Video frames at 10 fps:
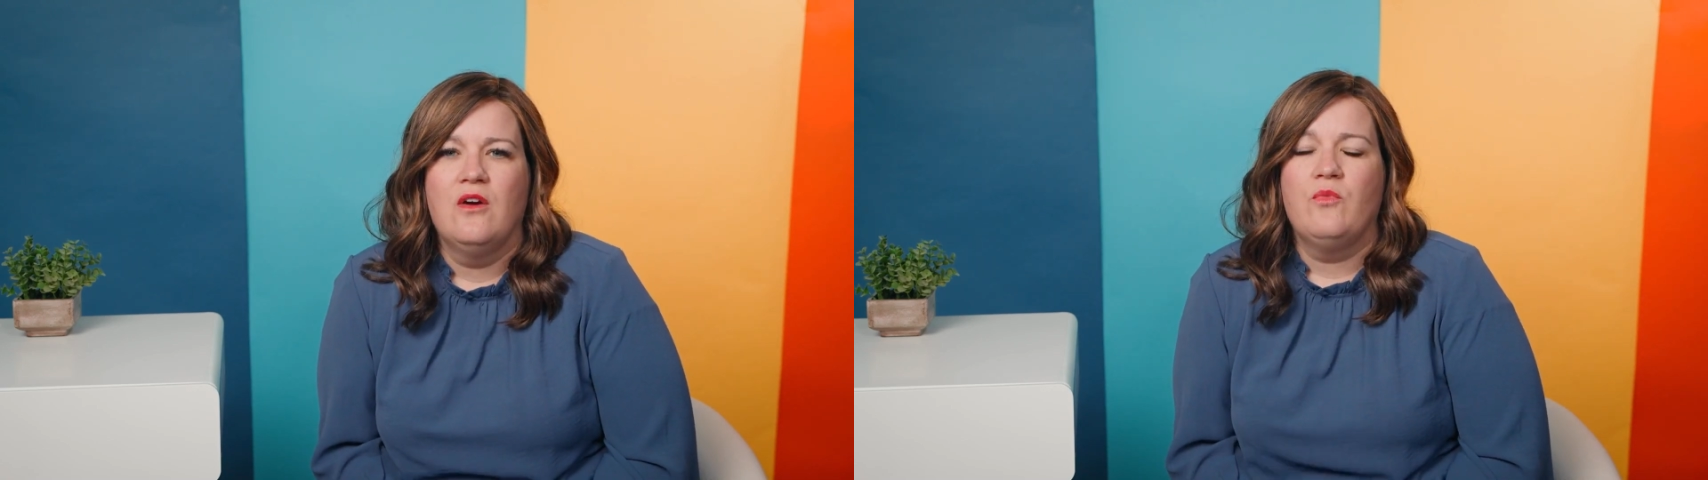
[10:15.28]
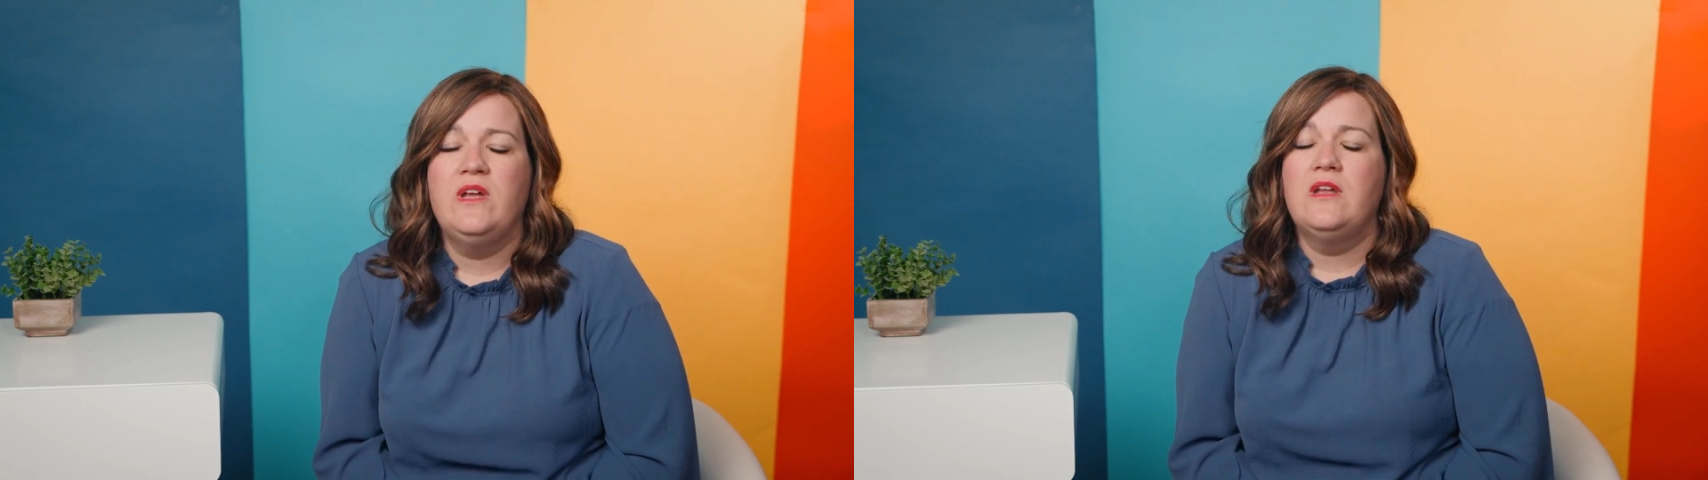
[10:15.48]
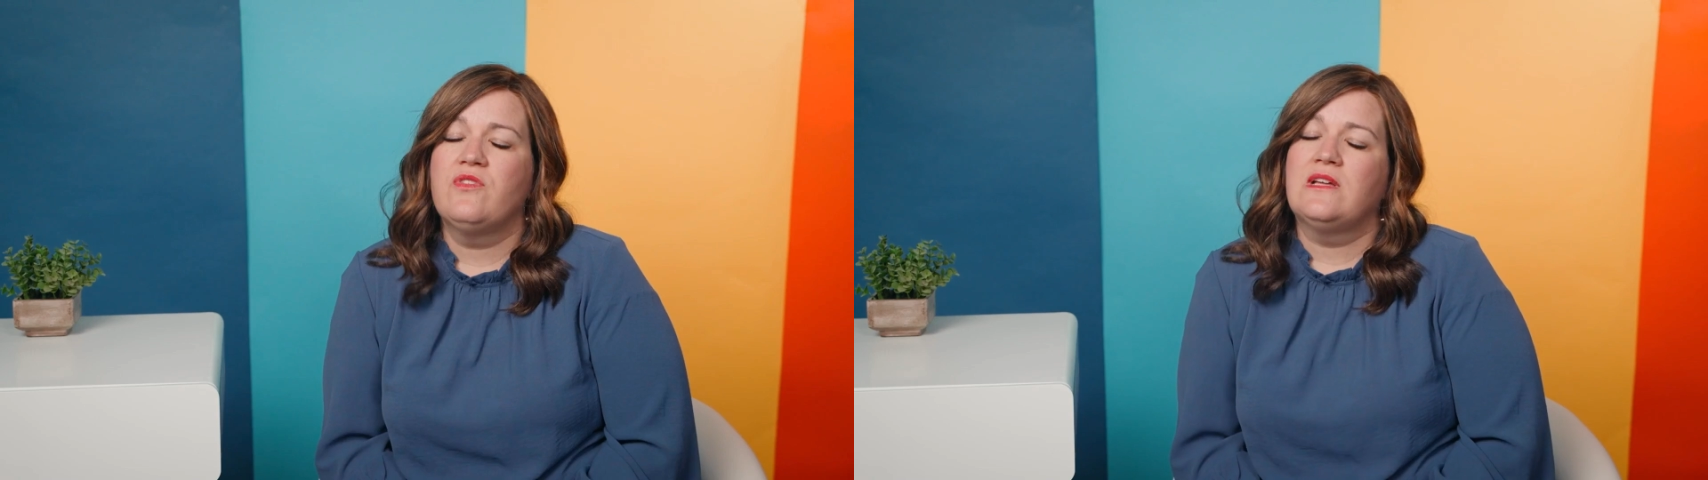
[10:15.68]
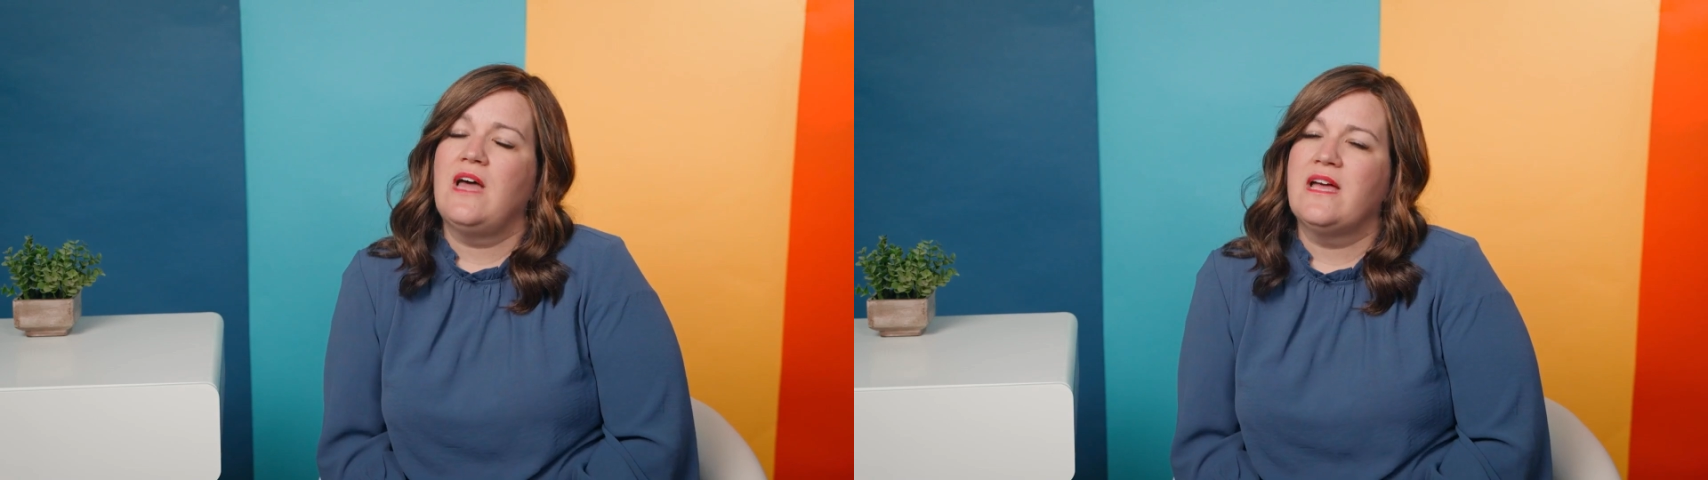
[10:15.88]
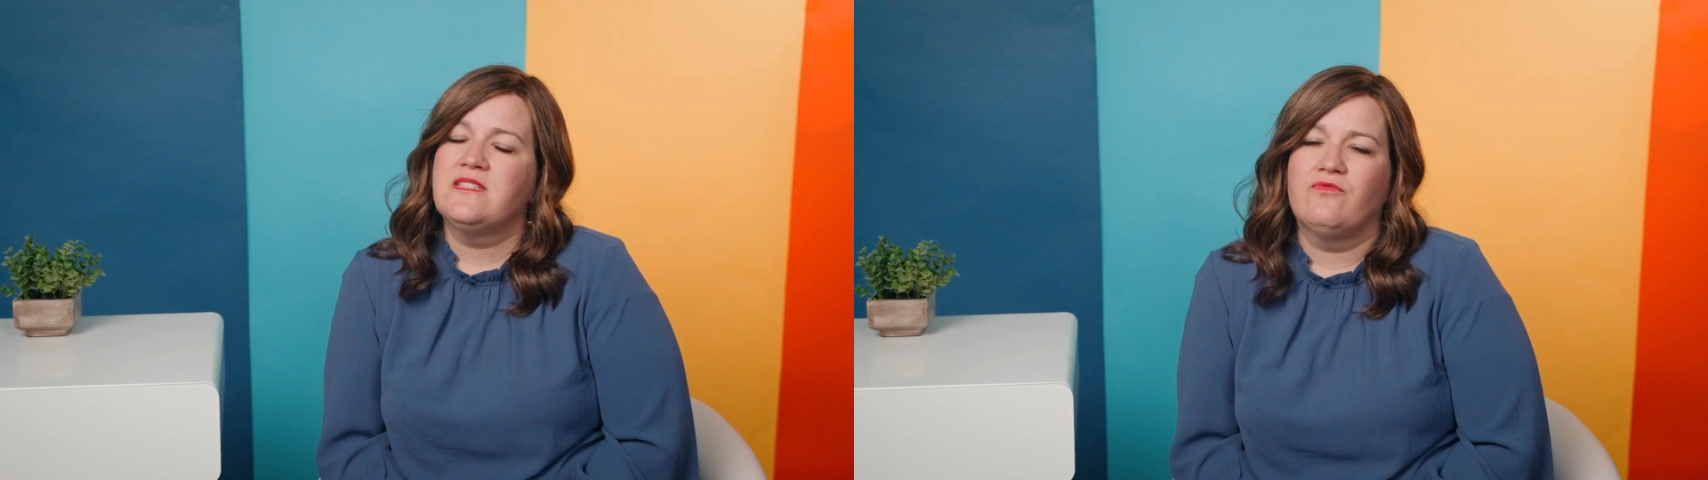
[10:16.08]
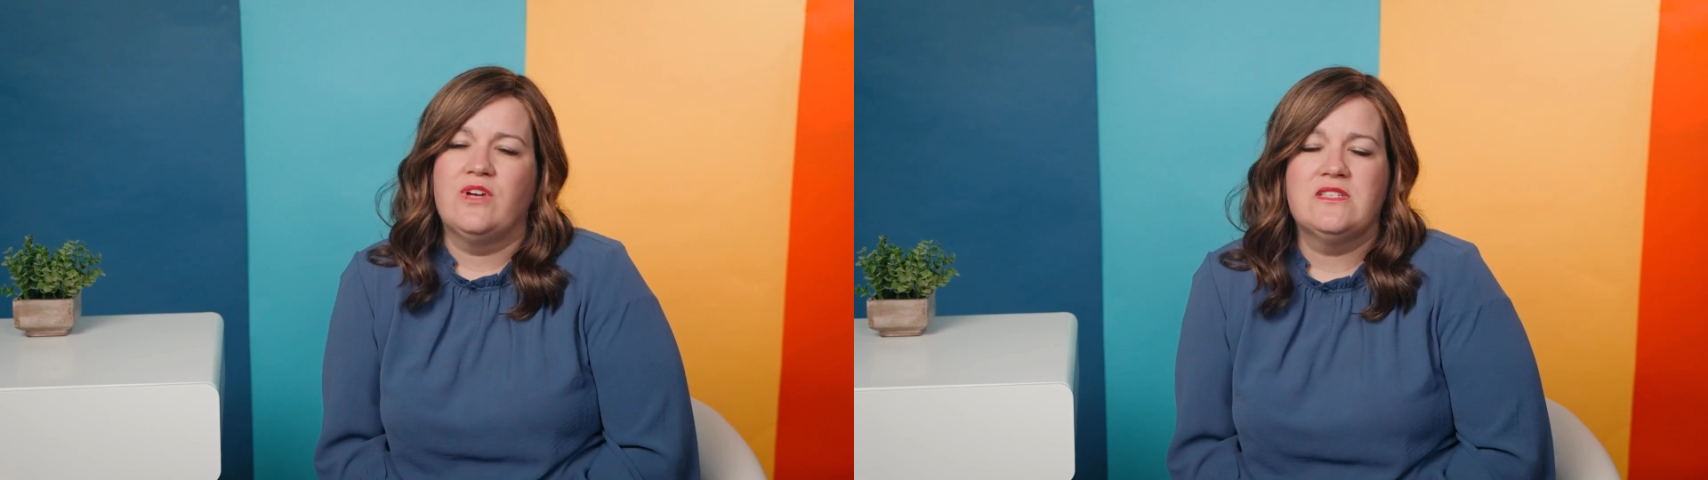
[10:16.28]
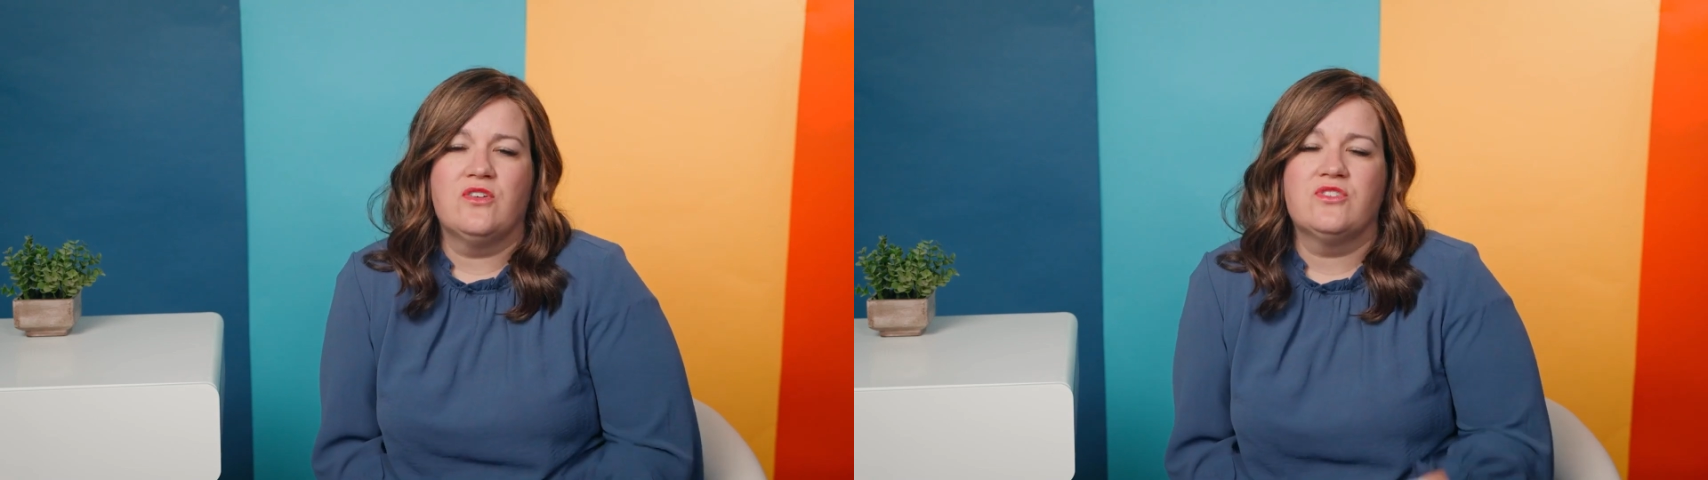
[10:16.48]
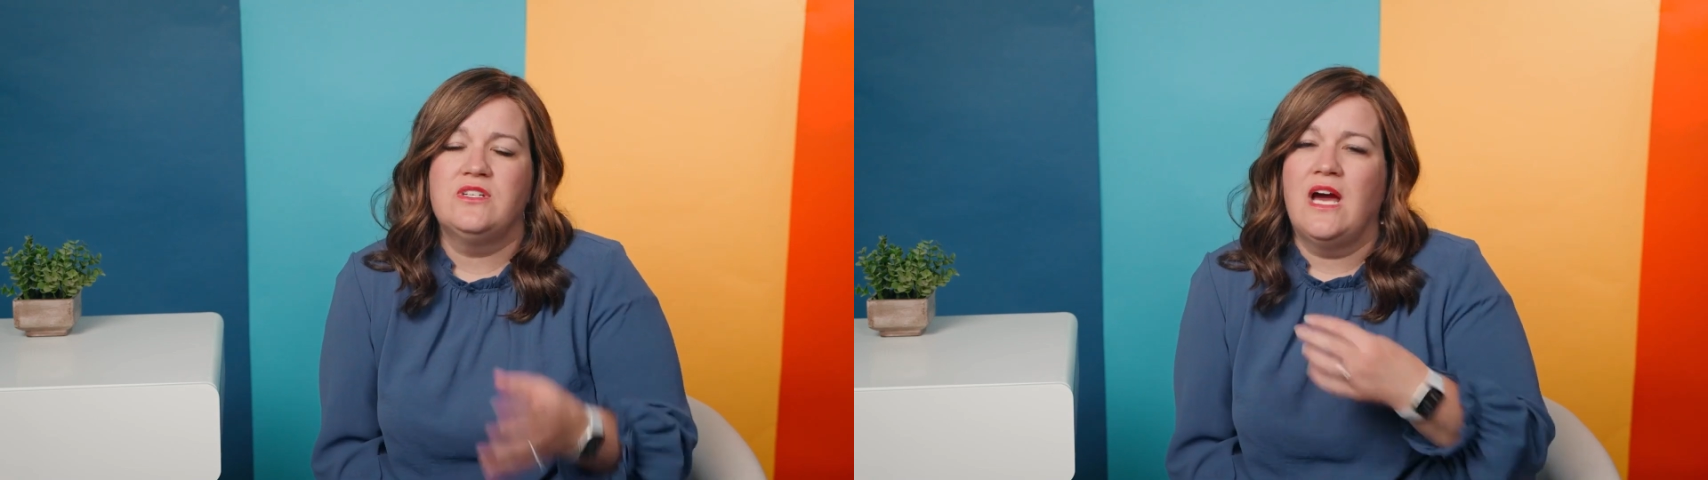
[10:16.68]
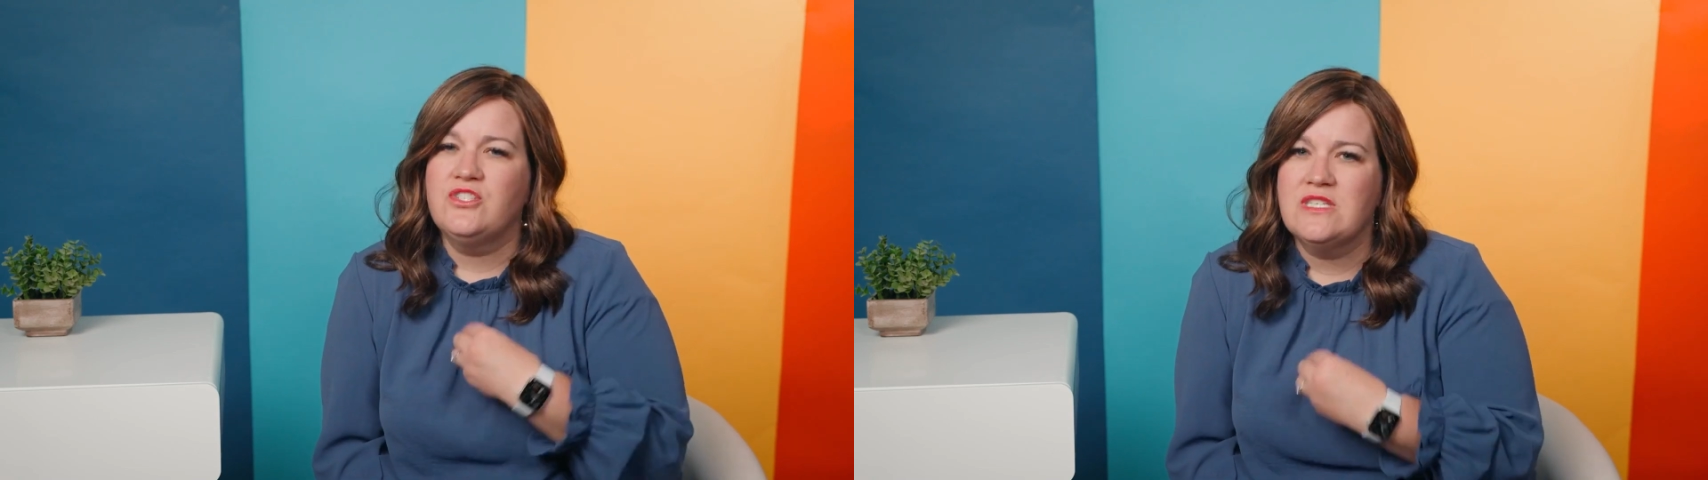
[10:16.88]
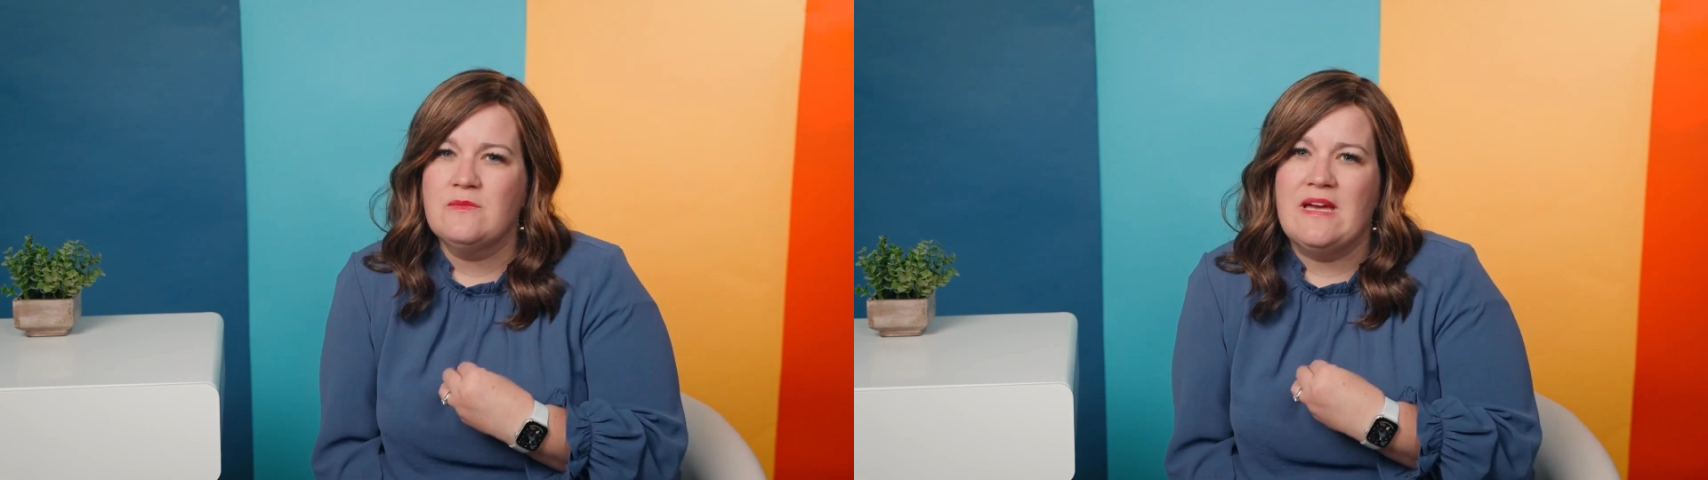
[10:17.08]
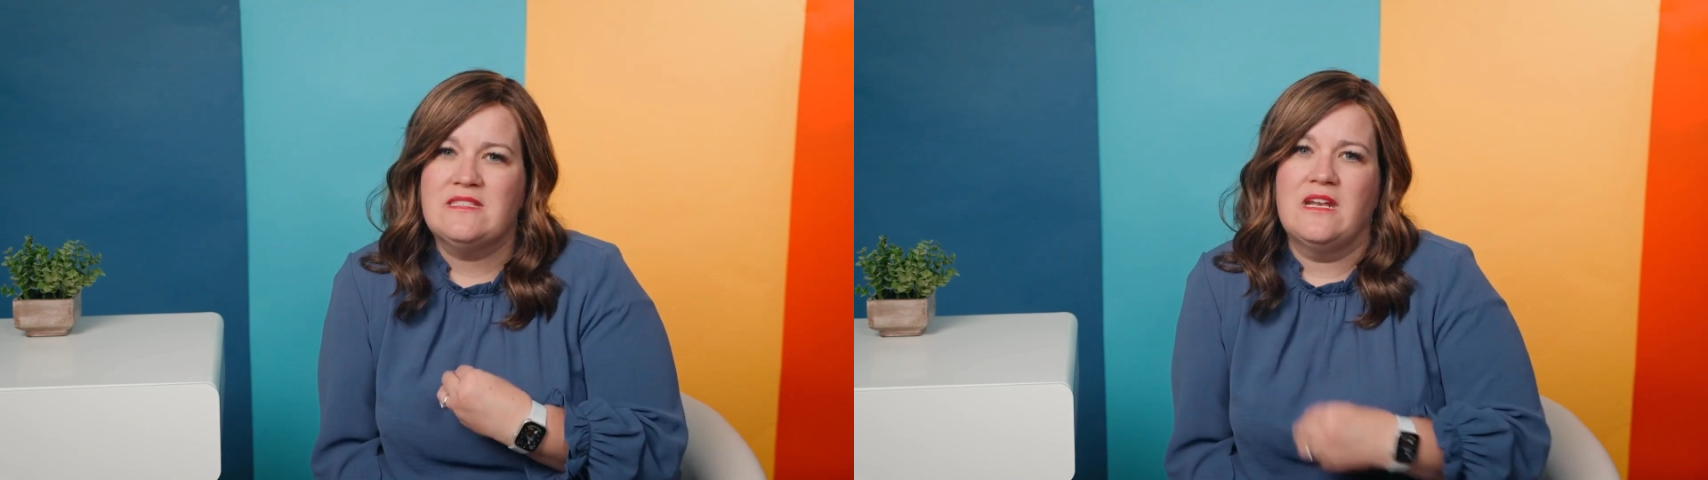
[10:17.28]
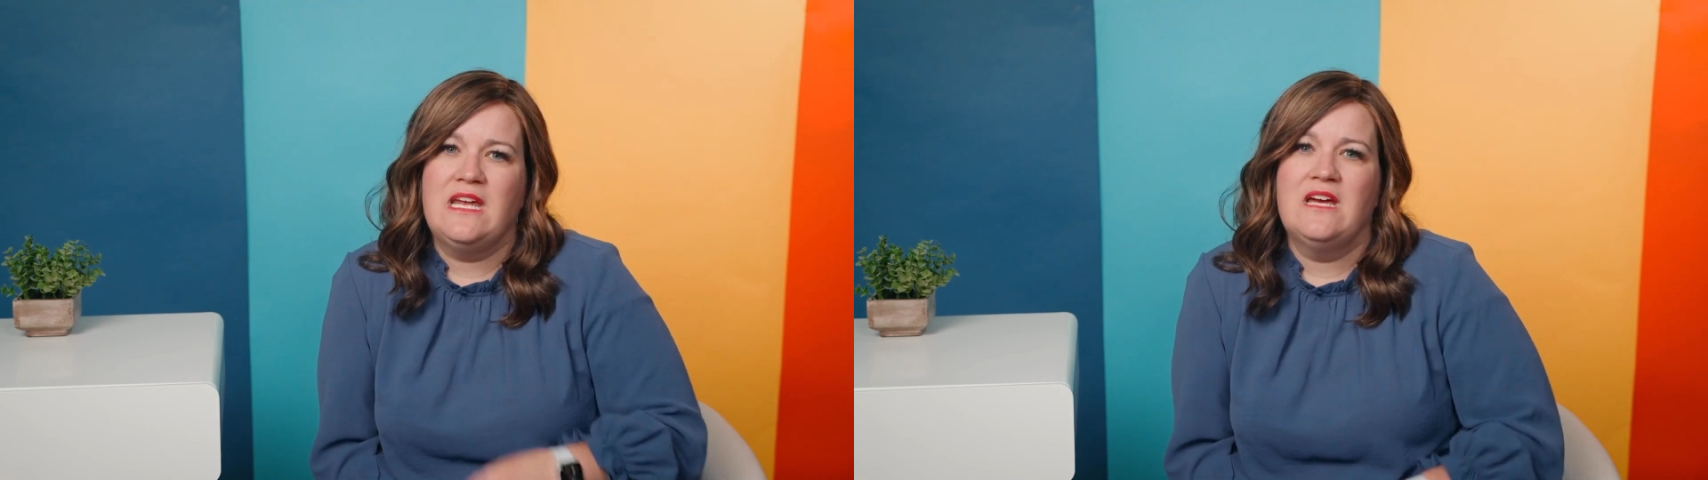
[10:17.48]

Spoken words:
We know that lots of research, not just my study,